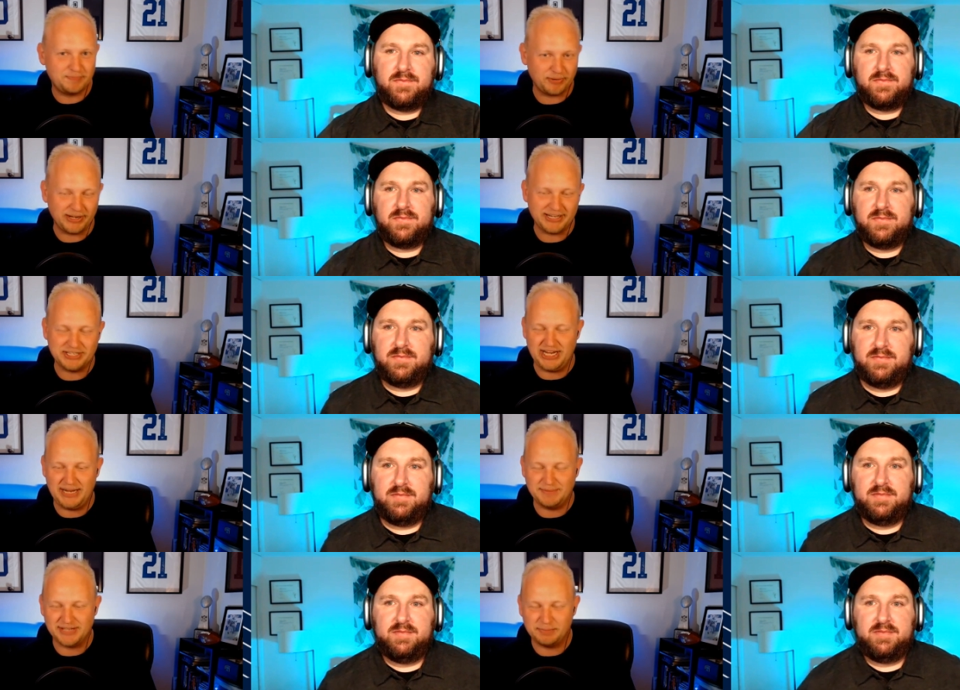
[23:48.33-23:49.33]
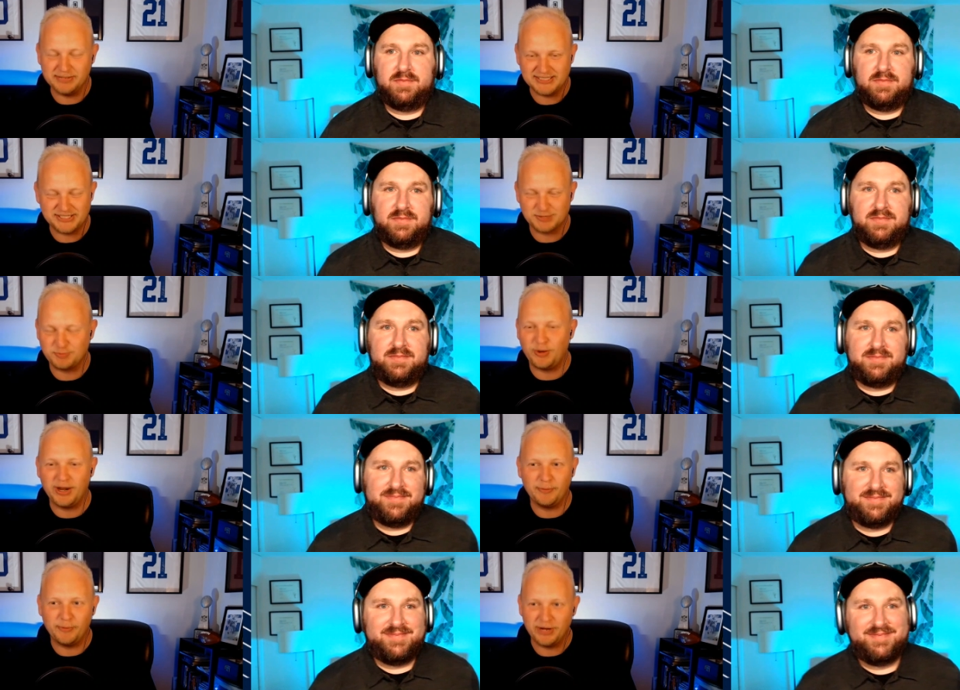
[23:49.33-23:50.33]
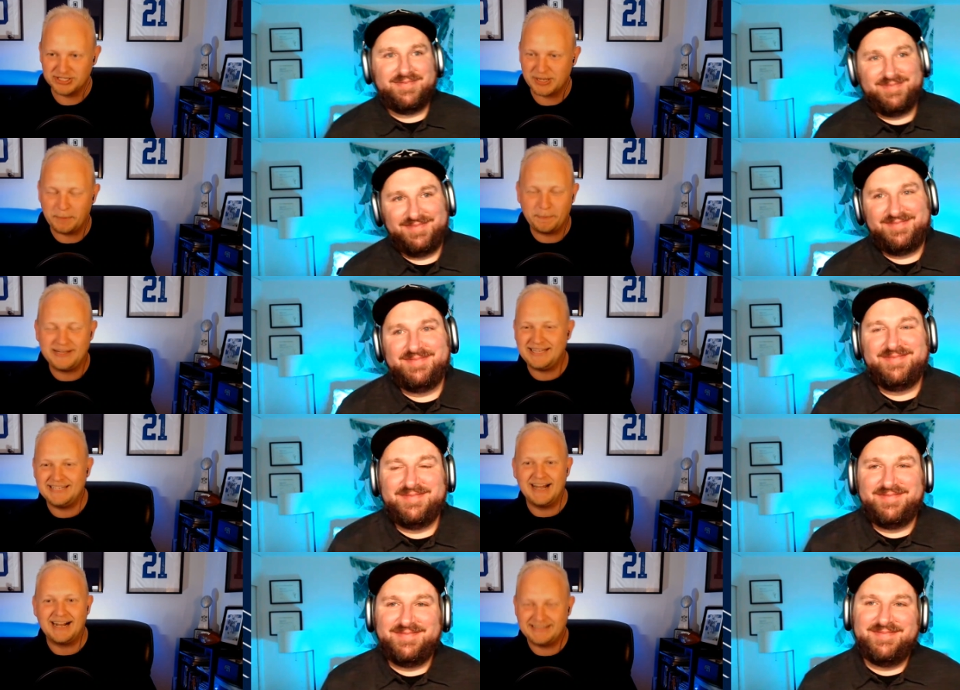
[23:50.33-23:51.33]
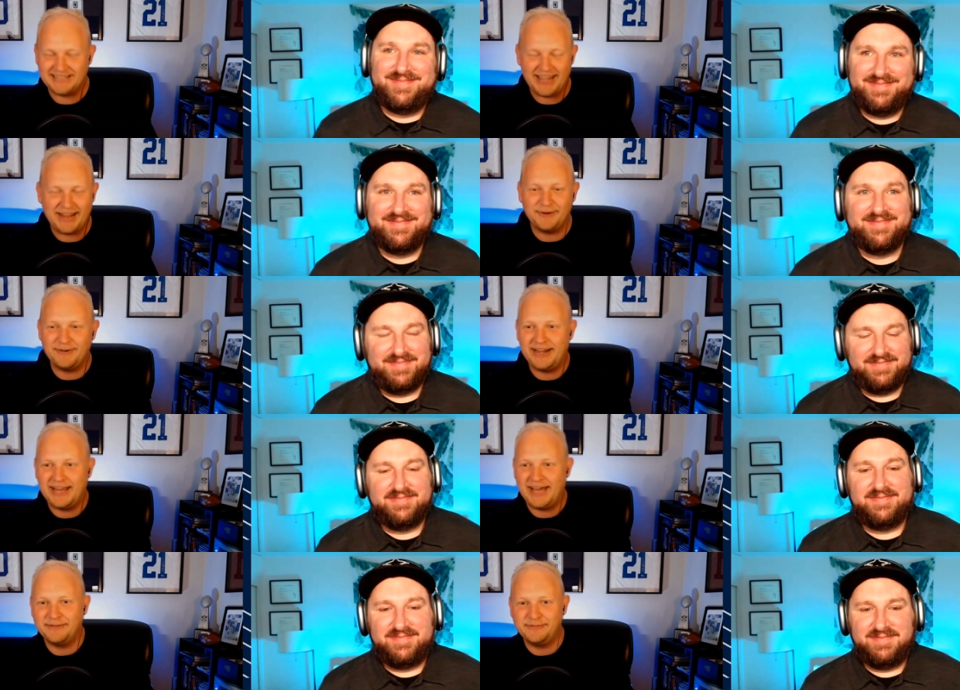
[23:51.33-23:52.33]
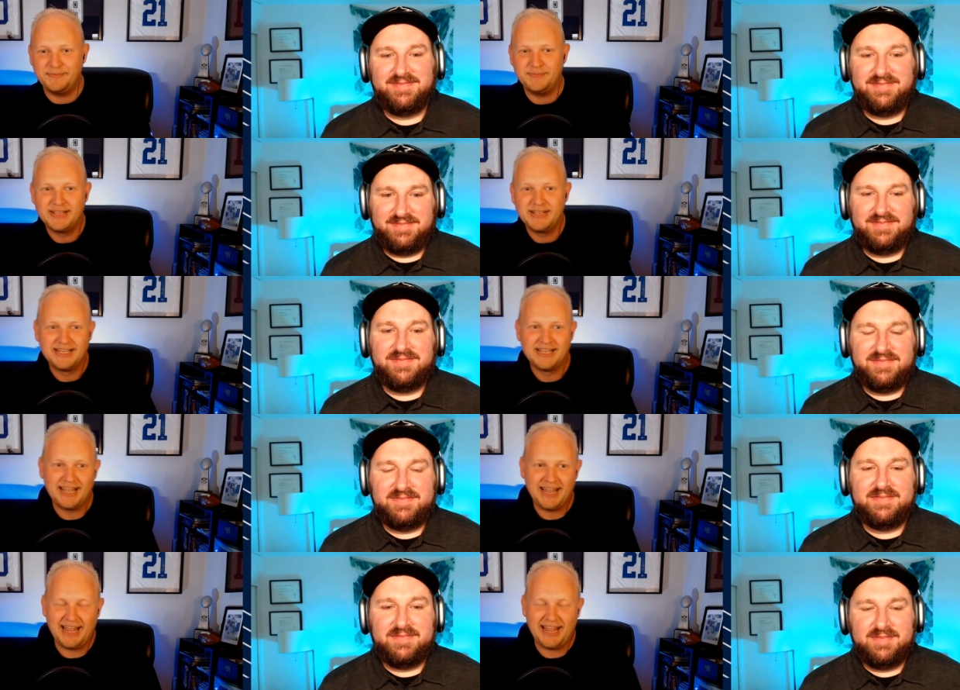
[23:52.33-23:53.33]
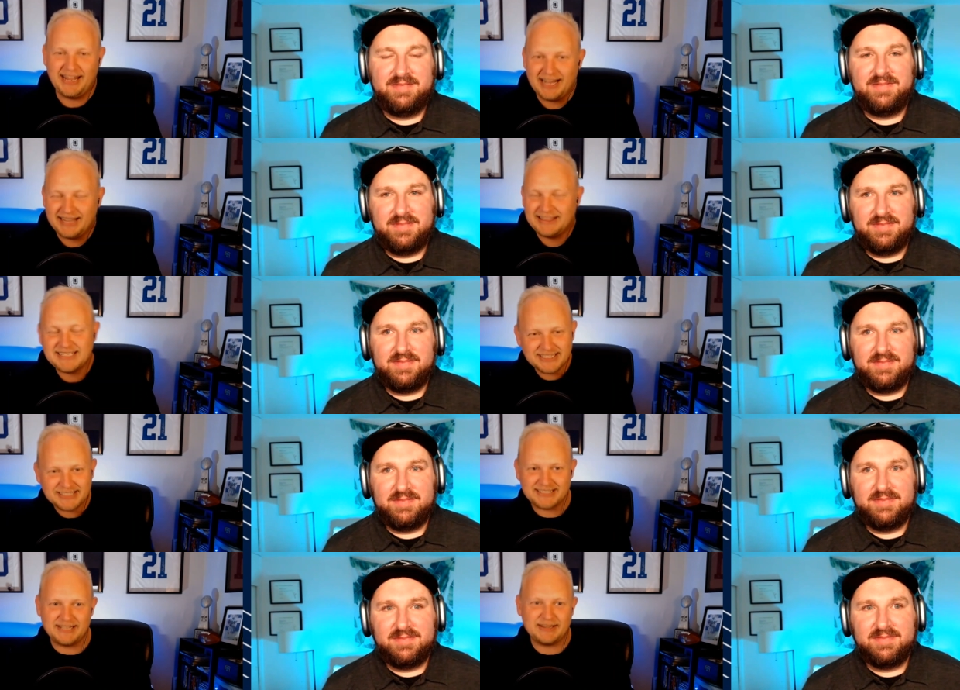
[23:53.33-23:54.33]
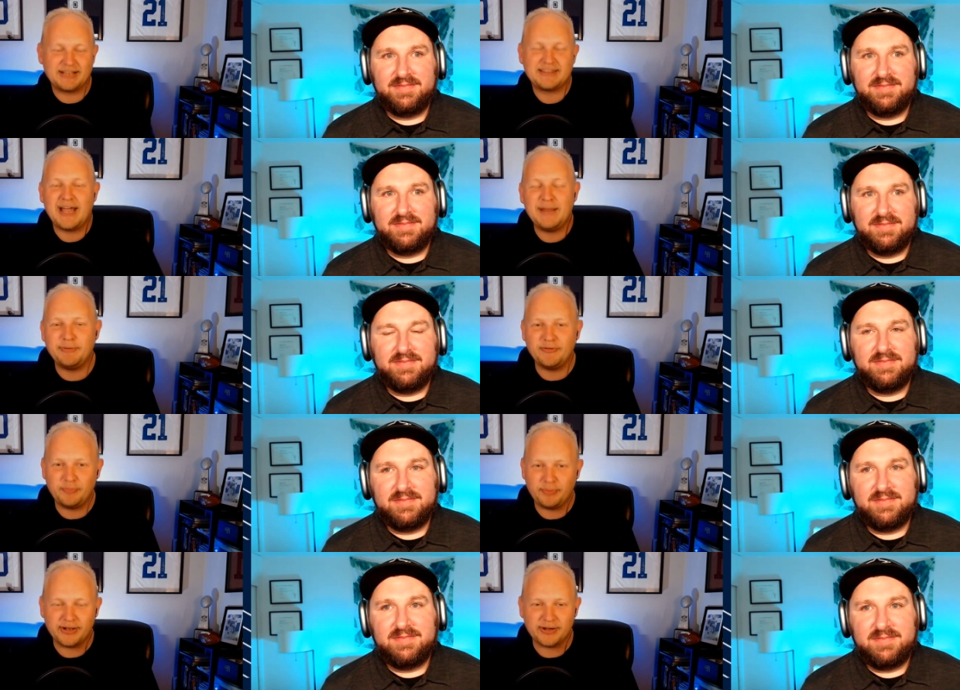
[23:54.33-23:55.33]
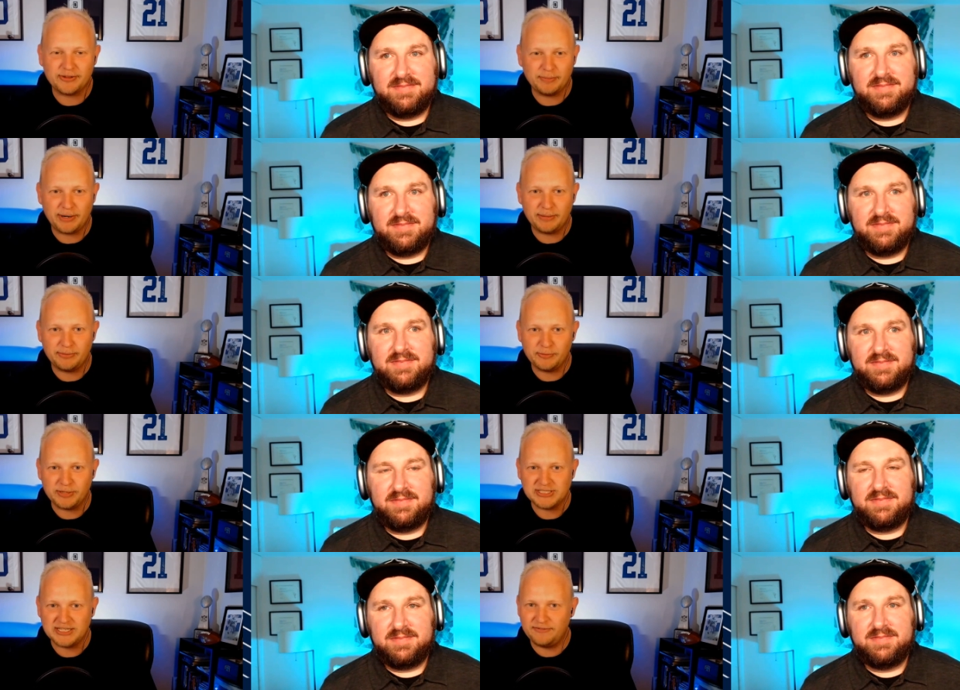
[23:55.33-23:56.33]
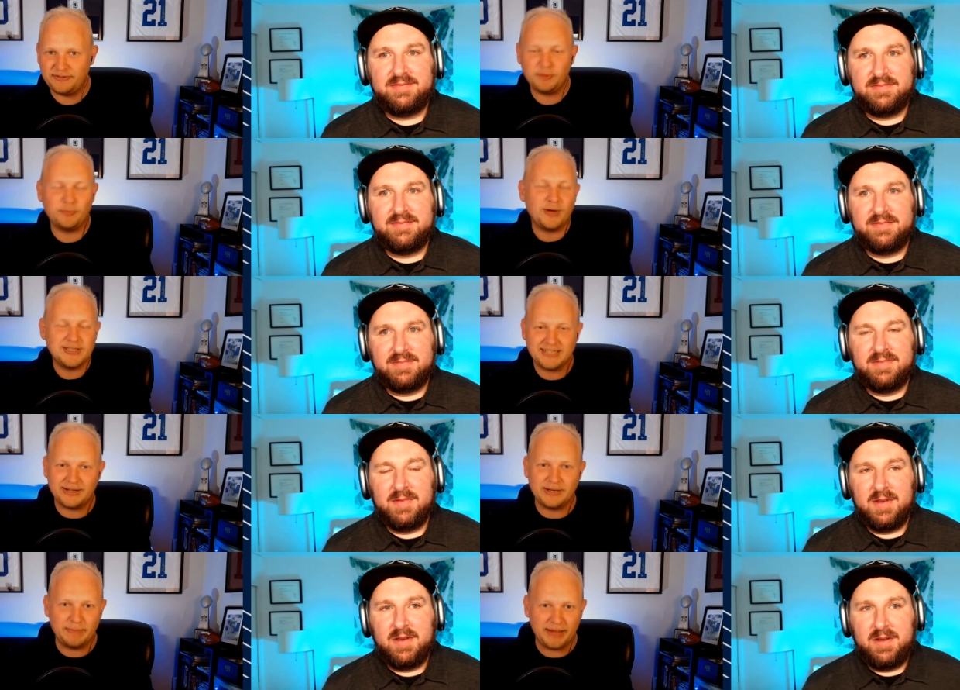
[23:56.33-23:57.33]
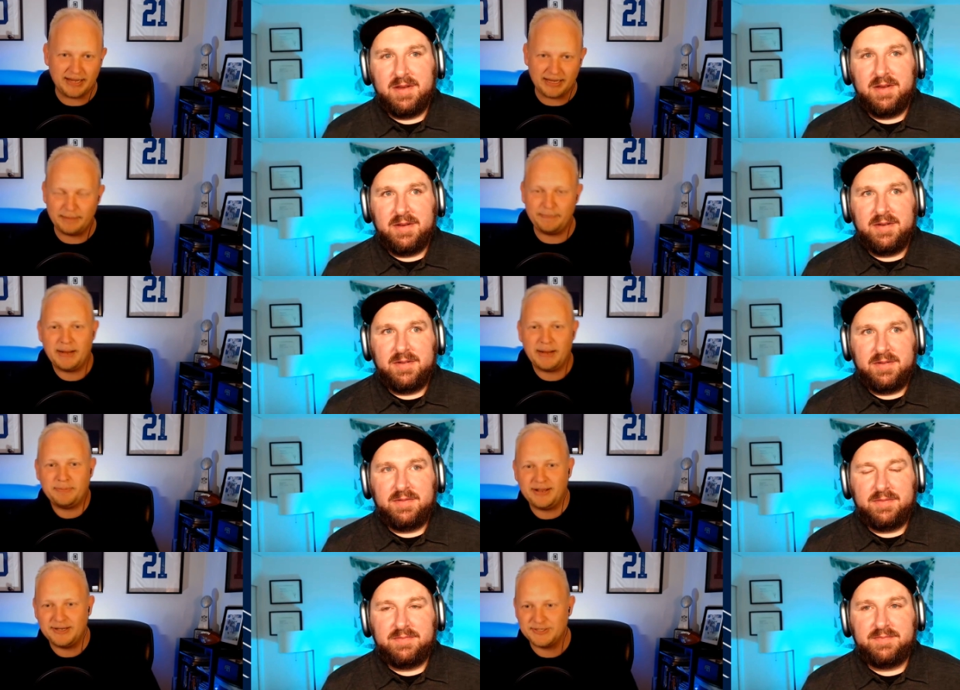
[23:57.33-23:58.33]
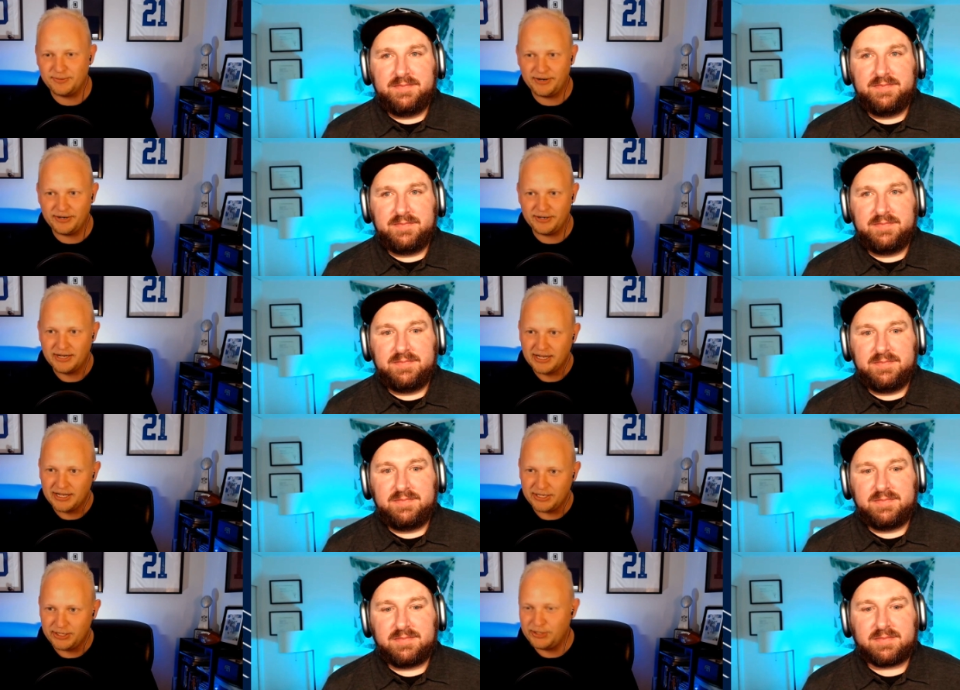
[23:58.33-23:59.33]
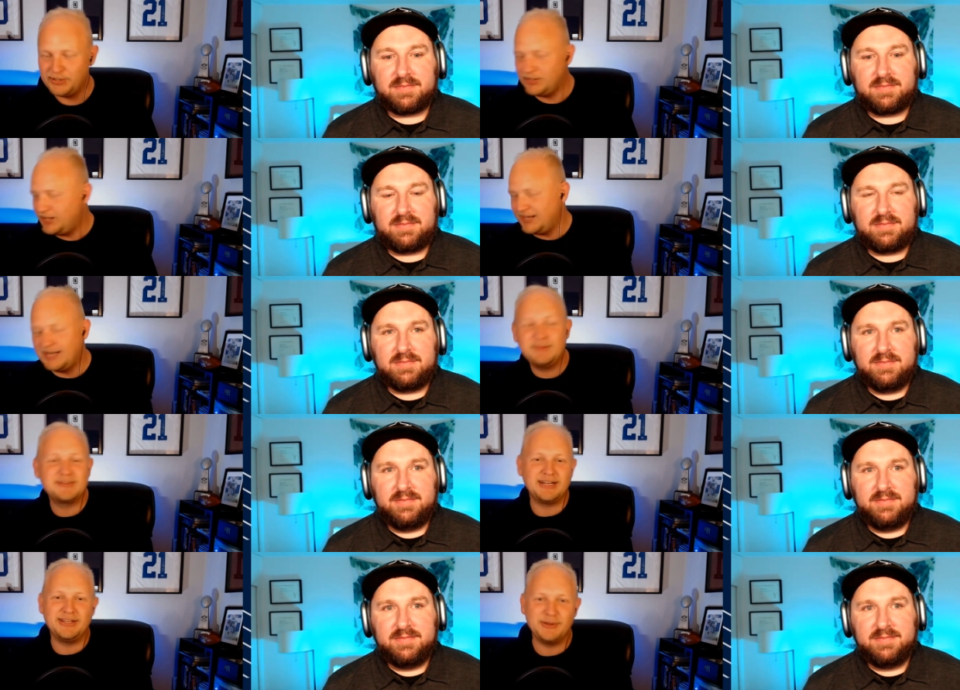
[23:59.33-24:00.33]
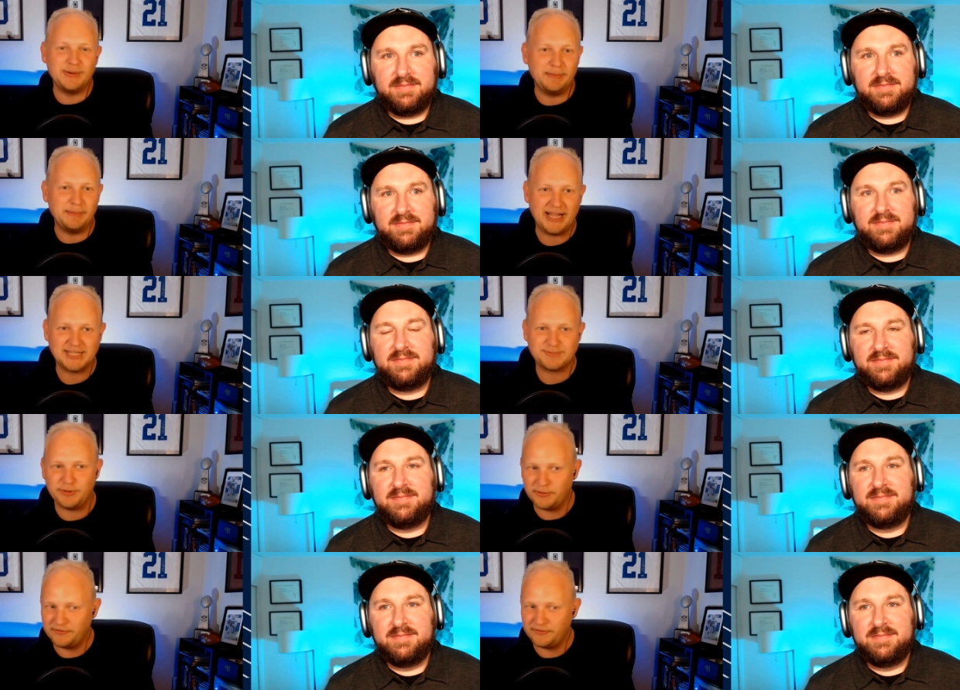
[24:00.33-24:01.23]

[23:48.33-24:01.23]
Speaker 1: Brady James on a blitz, just one-on-one, just completely knocked the air right out of him. And that's just the type of player that Barber was. If he wasn't going to make an impact play as runner, he was going to do it in pass pro, or if